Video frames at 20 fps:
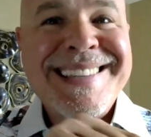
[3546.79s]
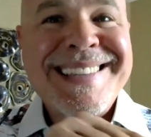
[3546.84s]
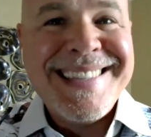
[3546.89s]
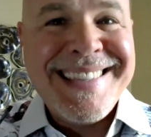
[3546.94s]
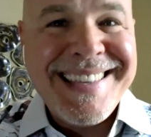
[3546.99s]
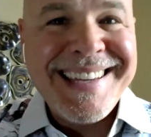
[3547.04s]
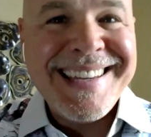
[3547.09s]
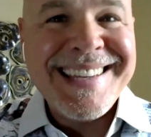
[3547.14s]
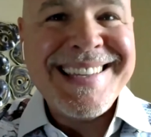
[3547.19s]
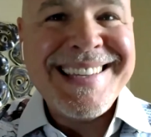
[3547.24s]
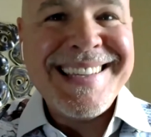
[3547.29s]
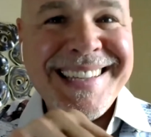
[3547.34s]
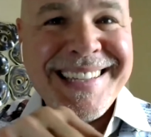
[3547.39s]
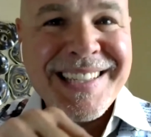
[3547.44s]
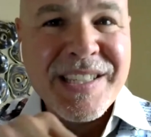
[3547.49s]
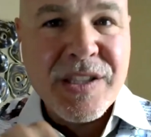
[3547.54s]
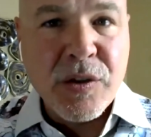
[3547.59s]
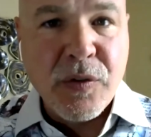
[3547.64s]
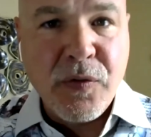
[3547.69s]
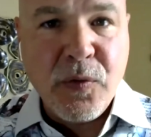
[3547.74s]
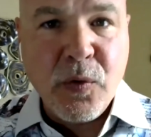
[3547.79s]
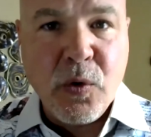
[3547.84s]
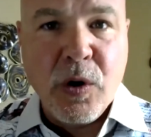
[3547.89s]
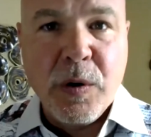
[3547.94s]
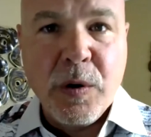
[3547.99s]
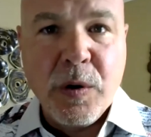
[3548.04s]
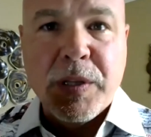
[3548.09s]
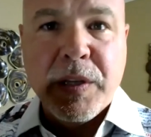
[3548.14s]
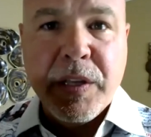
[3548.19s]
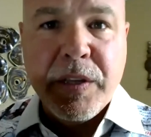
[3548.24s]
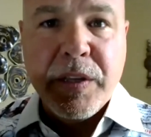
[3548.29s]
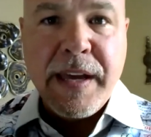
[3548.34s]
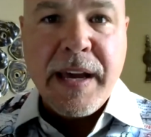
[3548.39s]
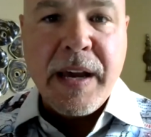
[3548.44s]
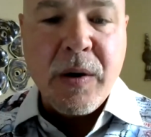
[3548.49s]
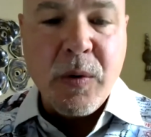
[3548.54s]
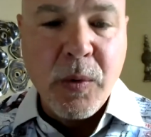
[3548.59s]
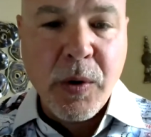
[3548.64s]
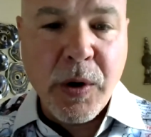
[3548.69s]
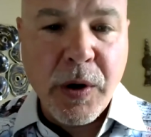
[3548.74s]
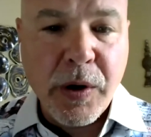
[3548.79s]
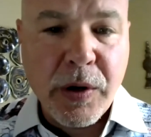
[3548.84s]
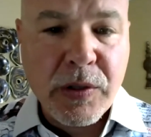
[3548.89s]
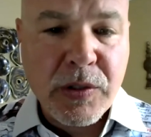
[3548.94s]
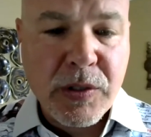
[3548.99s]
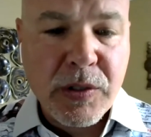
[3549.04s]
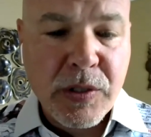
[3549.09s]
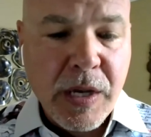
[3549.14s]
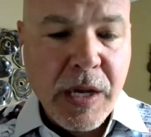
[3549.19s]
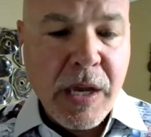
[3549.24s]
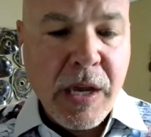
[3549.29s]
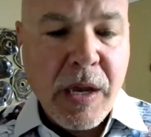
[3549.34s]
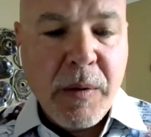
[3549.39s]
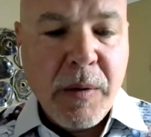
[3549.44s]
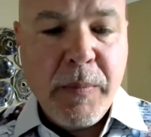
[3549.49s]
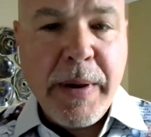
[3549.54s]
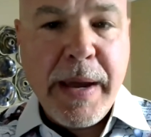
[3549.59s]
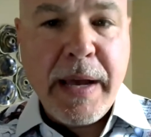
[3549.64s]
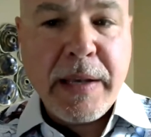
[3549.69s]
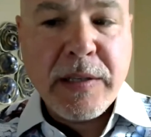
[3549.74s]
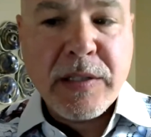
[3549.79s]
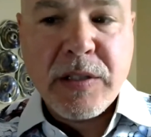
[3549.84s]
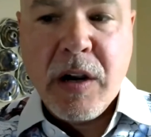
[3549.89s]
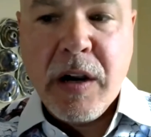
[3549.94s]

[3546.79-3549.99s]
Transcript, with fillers: because this is the formula that works best.